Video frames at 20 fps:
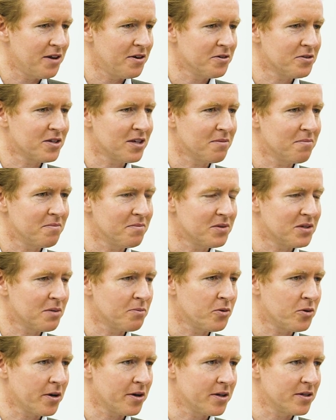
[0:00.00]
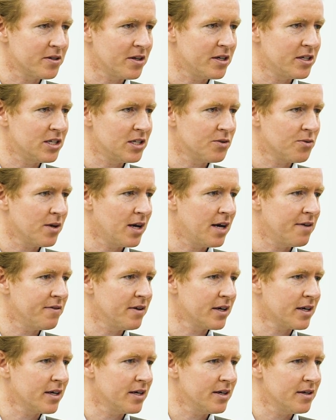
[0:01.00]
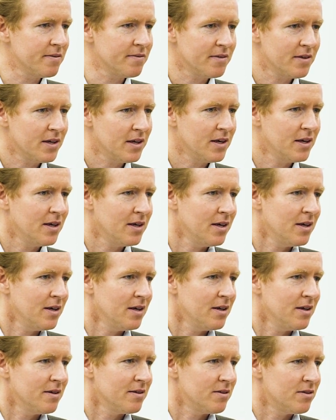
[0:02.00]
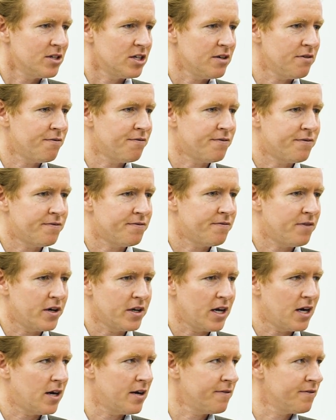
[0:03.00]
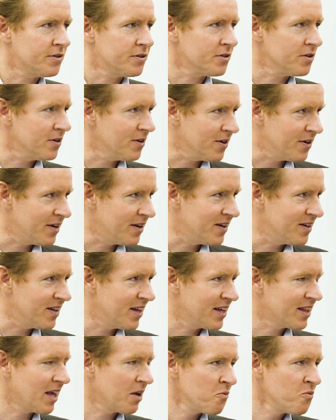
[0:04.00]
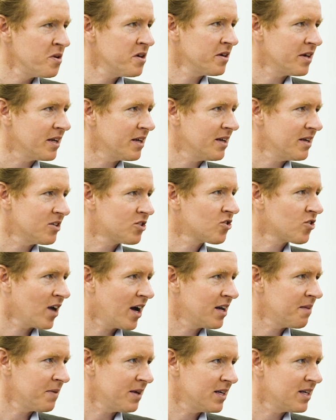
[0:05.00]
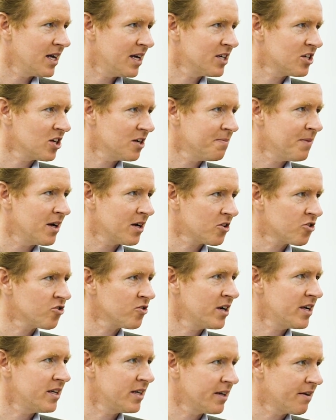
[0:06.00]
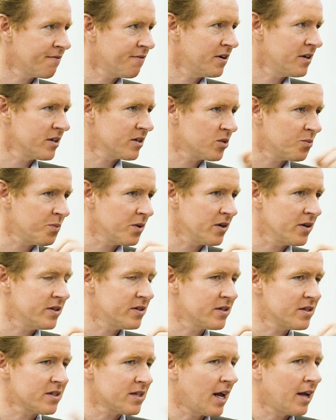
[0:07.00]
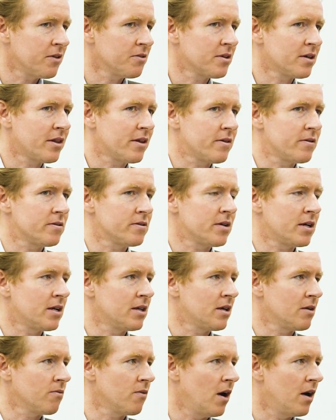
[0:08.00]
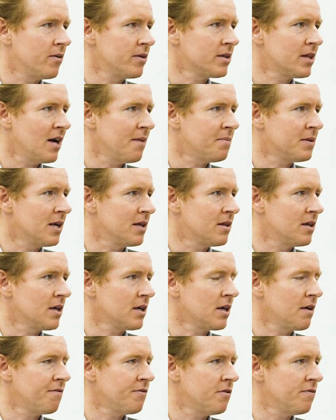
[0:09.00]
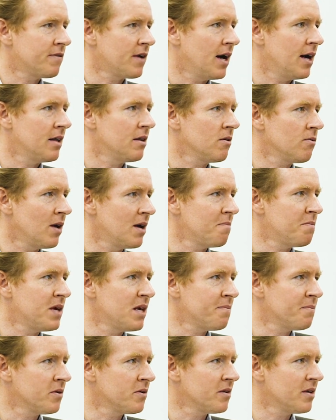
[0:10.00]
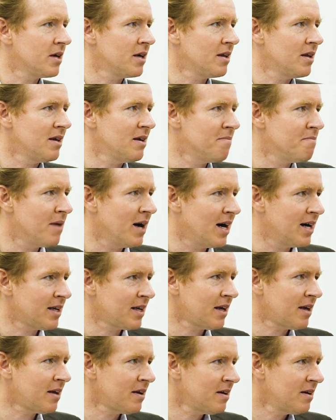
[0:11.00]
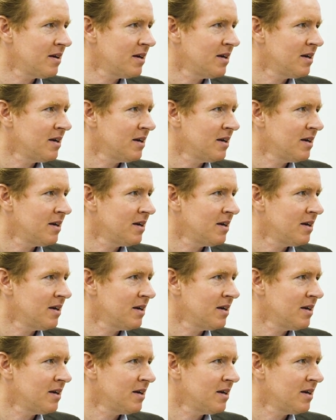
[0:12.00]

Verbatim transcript: I know some some organizations will have like a chief fun officer. Yeah. You know, like they really try to be intentional about creating fun experiences. And I don't think that there's anything wrong with that. But I think if you've got the right people that embody